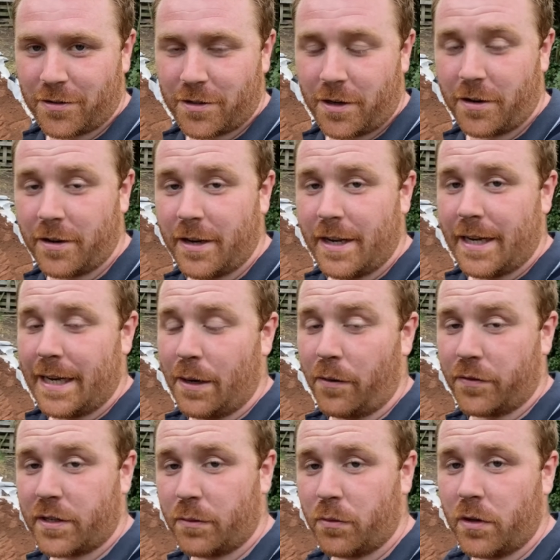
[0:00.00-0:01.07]
So now
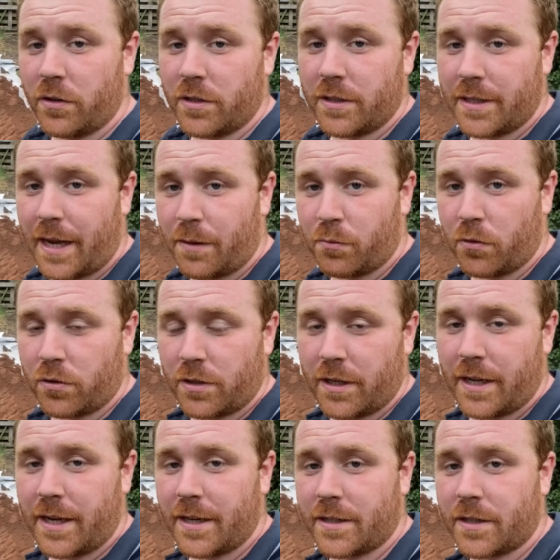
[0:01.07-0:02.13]
obviously we're using tap water
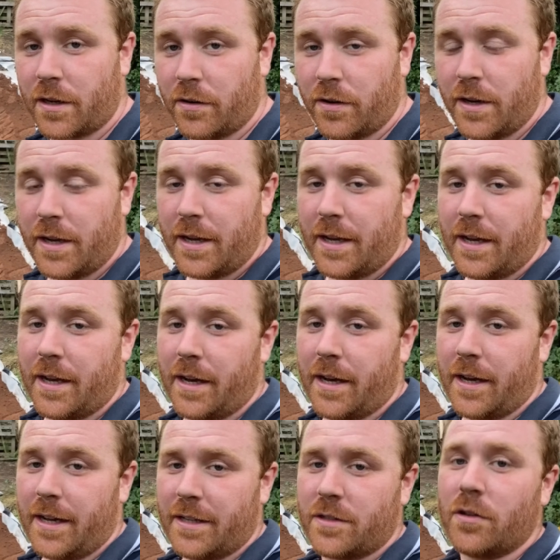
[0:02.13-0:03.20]
here, so
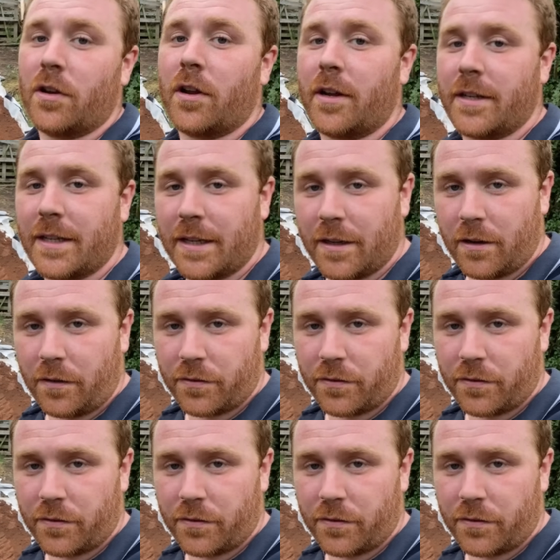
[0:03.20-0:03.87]
it's not ideal.